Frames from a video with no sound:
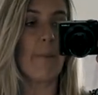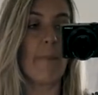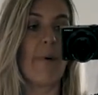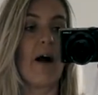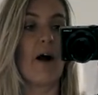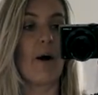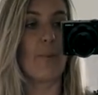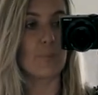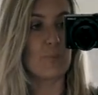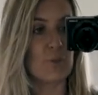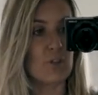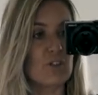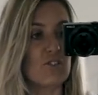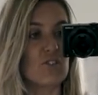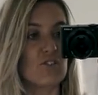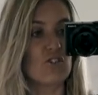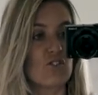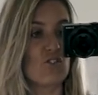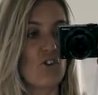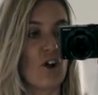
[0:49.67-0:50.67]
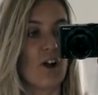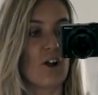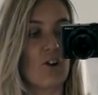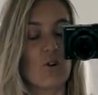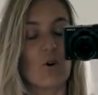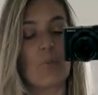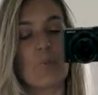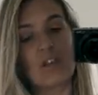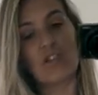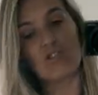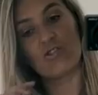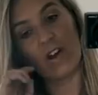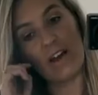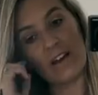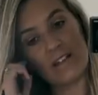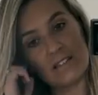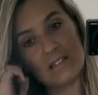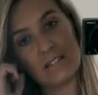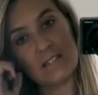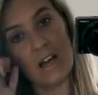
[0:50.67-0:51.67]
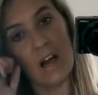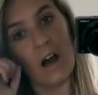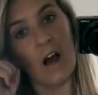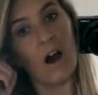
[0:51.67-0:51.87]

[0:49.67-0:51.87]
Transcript: but I'm gonna just try and not be stressed.